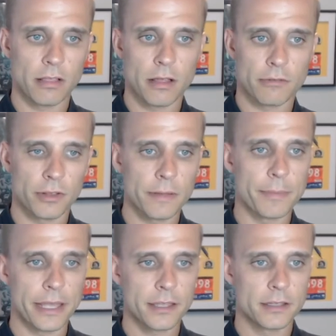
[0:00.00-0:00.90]
really
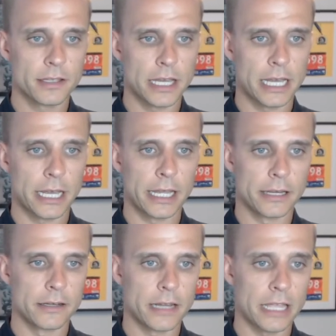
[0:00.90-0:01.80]
big. Uh,
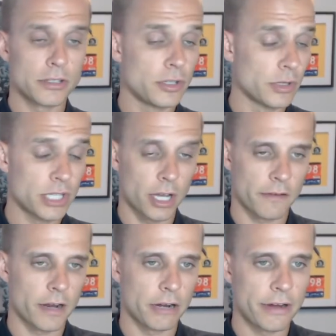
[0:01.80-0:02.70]
I used to do a ton of
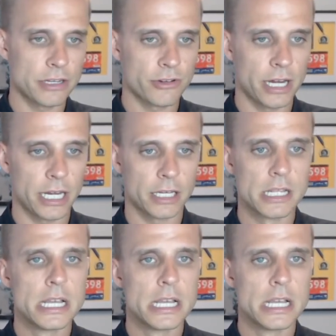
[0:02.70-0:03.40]
heart rate training.